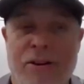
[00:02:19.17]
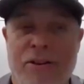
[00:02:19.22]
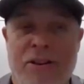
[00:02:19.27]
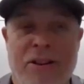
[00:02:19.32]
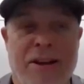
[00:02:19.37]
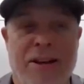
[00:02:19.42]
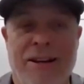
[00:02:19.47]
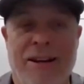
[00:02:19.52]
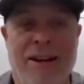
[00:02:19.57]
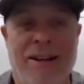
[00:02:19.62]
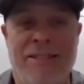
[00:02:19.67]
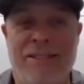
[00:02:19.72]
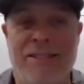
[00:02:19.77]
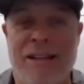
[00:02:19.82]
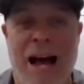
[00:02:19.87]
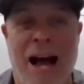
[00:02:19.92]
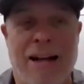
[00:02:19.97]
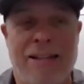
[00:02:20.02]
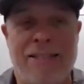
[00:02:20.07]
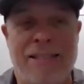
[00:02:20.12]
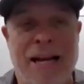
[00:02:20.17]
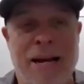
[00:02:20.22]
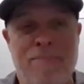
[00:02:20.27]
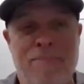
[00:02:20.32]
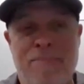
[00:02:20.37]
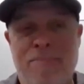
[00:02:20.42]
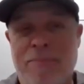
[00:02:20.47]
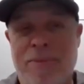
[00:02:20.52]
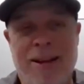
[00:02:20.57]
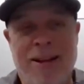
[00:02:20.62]
They're the exact
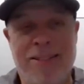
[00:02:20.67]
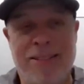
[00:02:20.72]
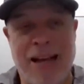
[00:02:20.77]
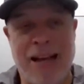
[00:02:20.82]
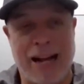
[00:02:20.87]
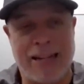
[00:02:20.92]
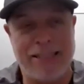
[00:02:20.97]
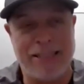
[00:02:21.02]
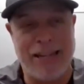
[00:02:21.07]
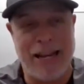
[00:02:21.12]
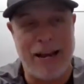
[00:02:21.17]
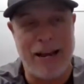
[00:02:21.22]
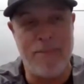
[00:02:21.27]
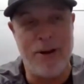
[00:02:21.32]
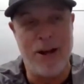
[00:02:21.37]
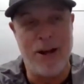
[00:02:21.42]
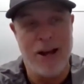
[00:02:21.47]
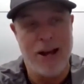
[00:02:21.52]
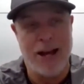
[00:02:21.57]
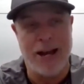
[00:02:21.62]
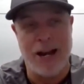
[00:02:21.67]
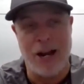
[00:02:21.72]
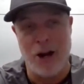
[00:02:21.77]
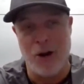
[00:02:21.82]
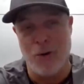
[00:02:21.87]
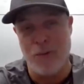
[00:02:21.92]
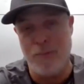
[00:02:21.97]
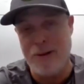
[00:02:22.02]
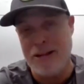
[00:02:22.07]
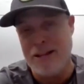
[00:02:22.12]
same. Exact same. And
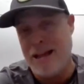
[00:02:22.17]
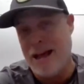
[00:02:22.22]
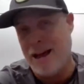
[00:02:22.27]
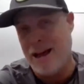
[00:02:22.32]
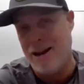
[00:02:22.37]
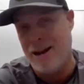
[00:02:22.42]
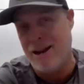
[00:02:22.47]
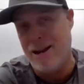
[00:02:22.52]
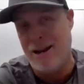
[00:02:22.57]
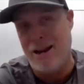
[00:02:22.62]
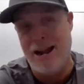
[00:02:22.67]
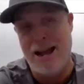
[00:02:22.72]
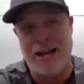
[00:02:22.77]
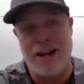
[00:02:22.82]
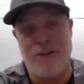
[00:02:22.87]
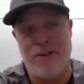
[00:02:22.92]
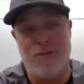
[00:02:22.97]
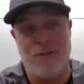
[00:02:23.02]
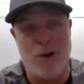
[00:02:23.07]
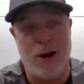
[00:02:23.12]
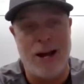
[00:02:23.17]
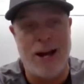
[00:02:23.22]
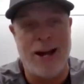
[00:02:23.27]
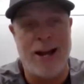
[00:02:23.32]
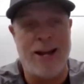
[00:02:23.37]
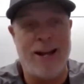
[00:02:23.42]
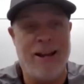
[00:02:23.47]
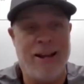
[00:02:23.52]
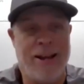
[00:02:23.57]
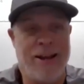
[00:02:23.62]
I don't mean that in a negative
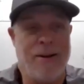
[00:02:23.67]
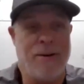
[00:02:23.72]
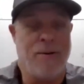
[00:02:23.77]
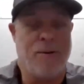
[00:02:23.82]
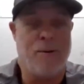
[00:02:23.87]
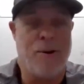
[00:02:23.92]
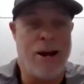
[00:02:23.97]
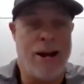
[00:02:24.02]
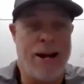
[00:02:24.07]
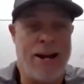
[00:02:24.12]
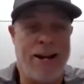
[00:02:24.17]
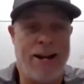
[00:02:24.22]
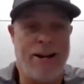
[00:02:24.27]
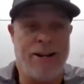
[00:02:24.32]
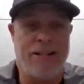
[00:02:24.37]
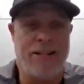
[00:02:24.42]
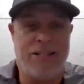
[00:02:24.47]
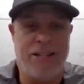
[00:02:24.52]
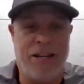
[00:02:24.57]
way, right?